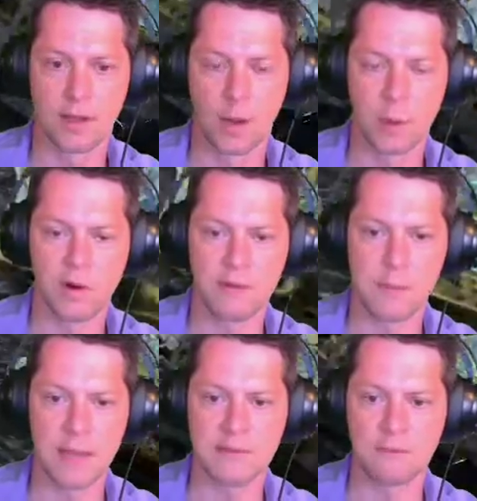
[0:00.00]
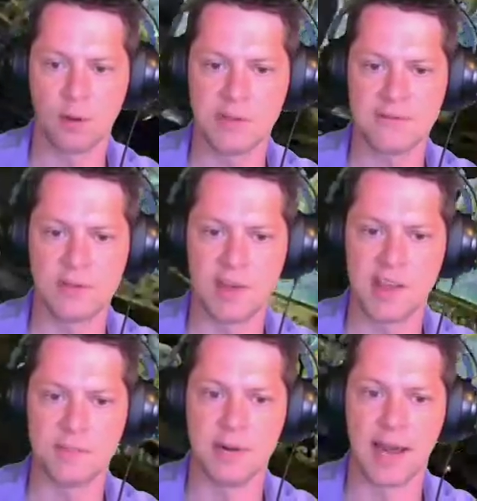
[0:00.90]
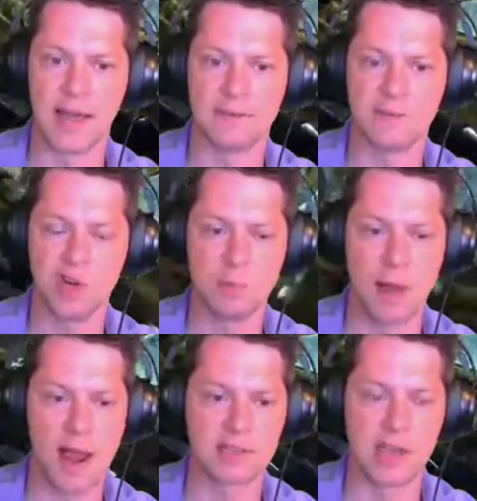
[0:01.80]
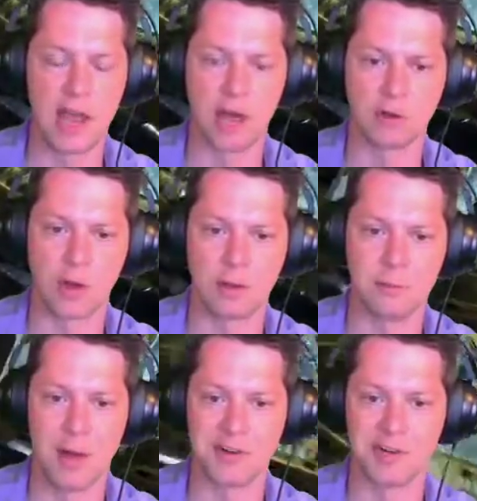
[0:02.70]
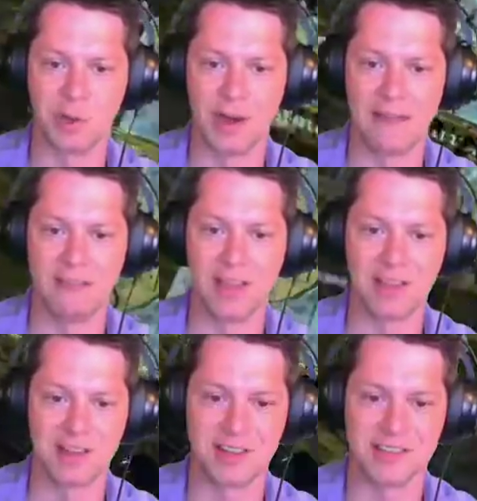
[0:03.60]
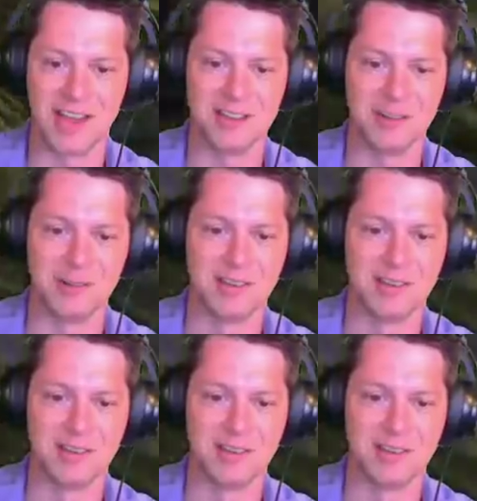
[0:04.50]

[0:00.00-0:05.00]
I wonder if my voice even transmitted. I have 2 mics now, so I'm not sure what everything is all set to.